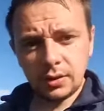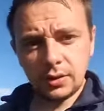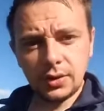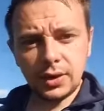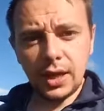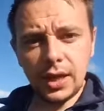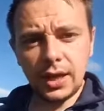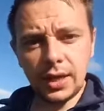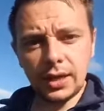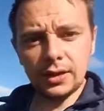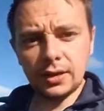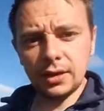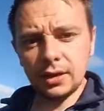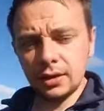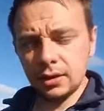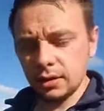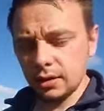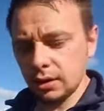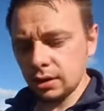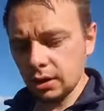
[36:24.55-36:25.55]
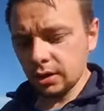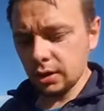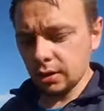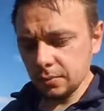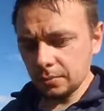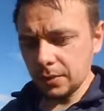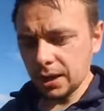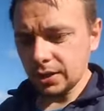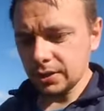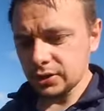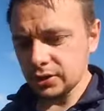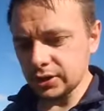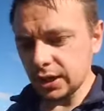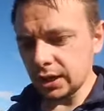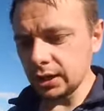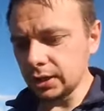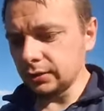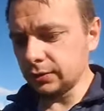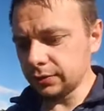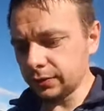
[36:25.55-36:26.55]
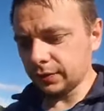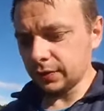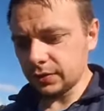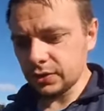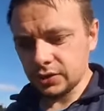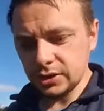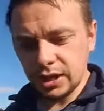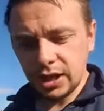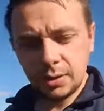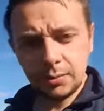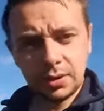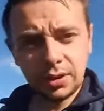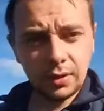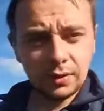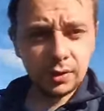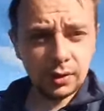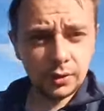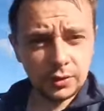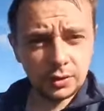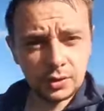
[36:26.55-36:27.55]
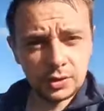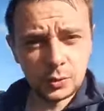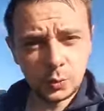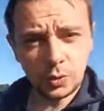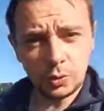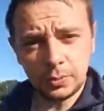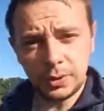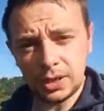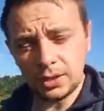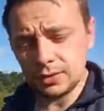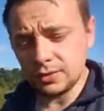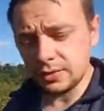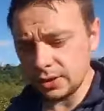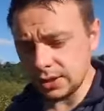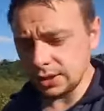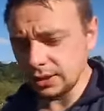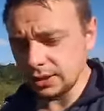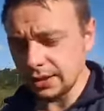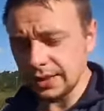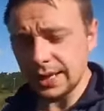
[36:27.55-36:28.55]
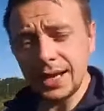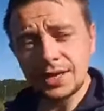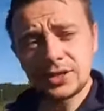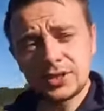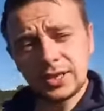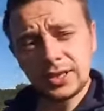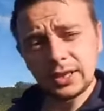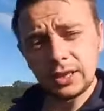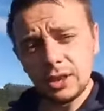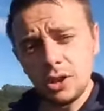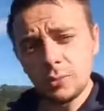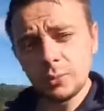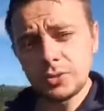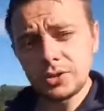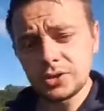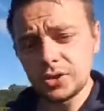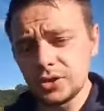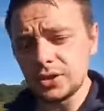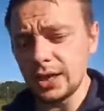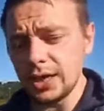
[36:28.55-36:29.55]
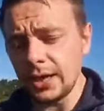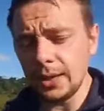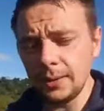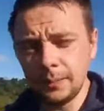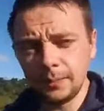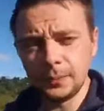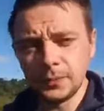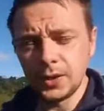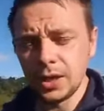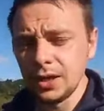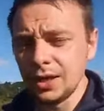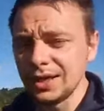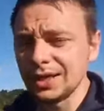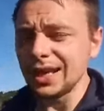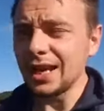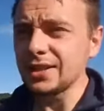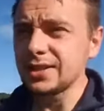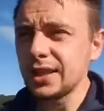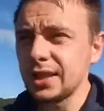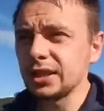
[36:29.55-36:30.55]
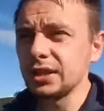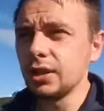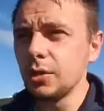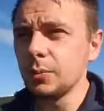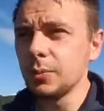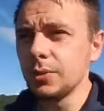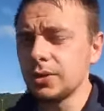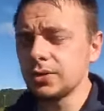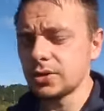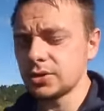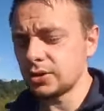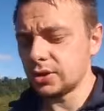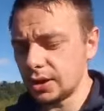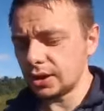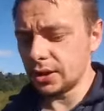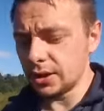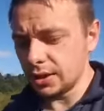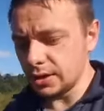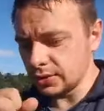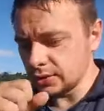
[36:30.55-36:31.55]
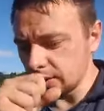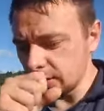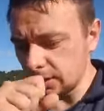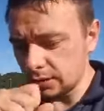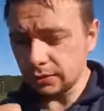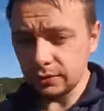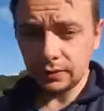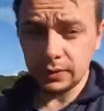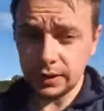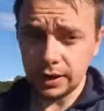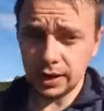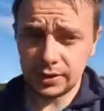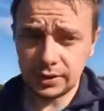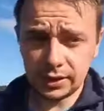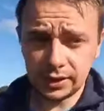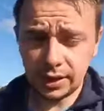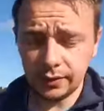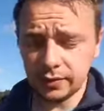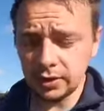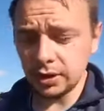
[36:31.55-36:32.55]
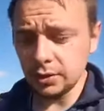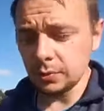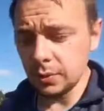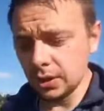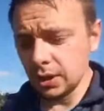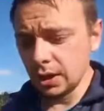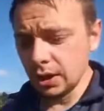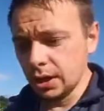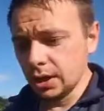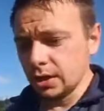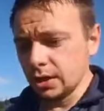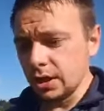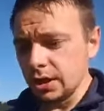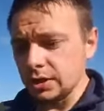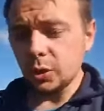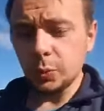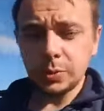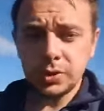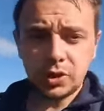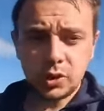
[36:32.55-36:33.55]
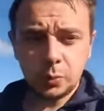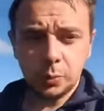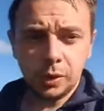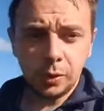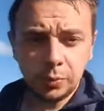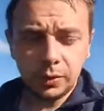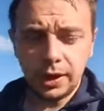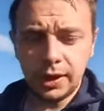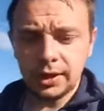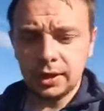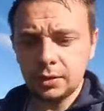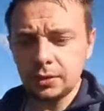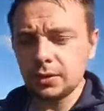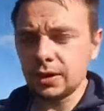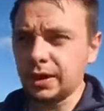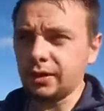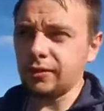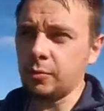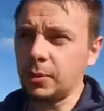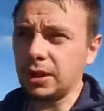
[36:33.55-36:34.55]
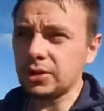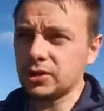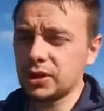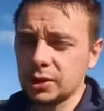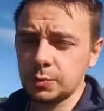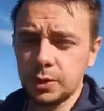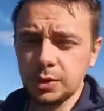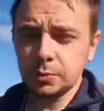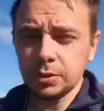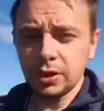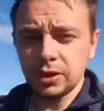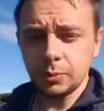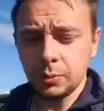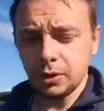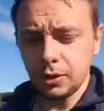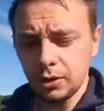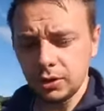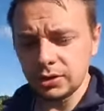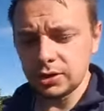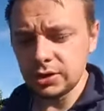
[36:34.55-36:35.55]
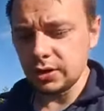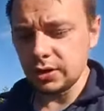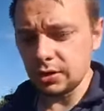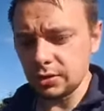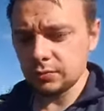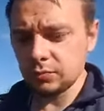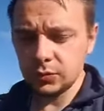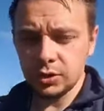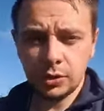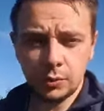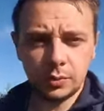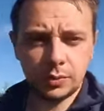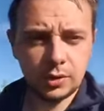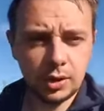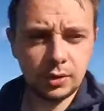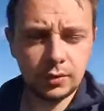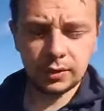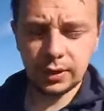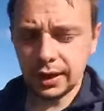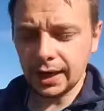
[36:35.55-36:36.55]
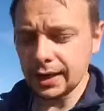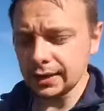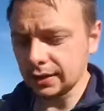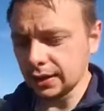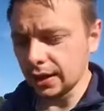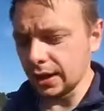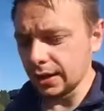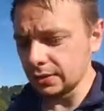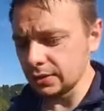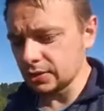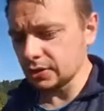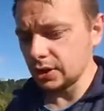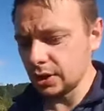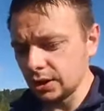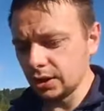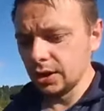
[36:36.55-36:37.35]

then myself and Simon and the others will be at the Garstang allotments today. Garstang allotments is on Garstang Avenue. It's open to the public. You can have about 6 people at the most, with current guidelines,